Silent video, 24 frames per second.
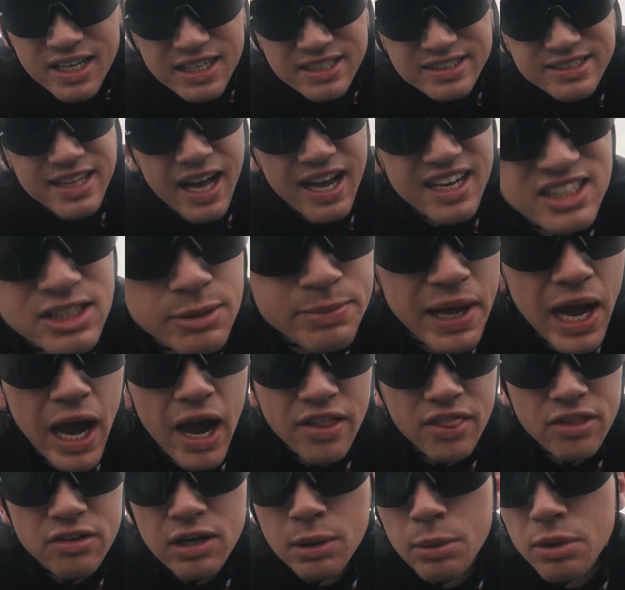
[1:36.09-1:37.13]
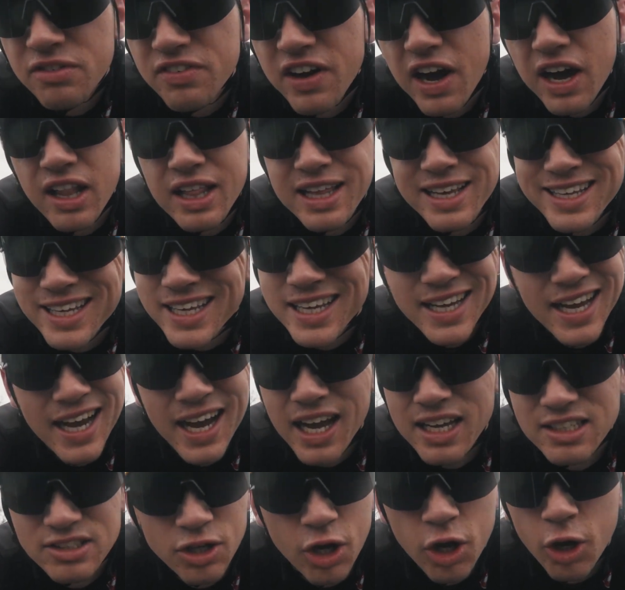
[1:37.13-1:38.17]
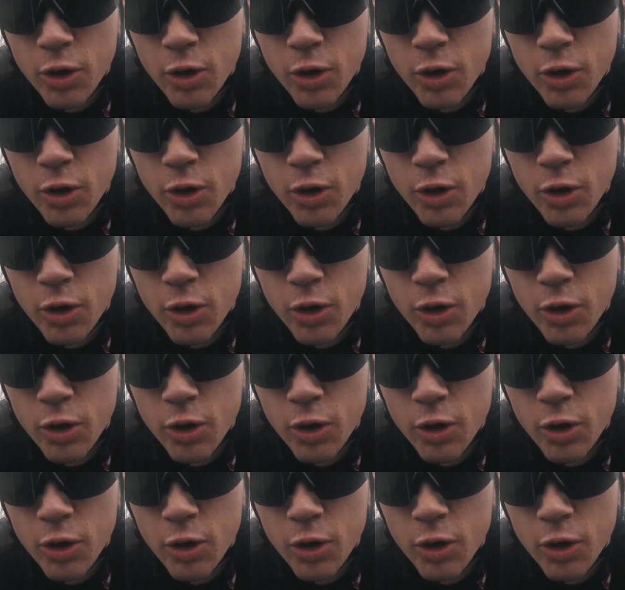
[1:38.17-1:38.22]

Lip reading: it's nice to be out in the Ribble Valley, as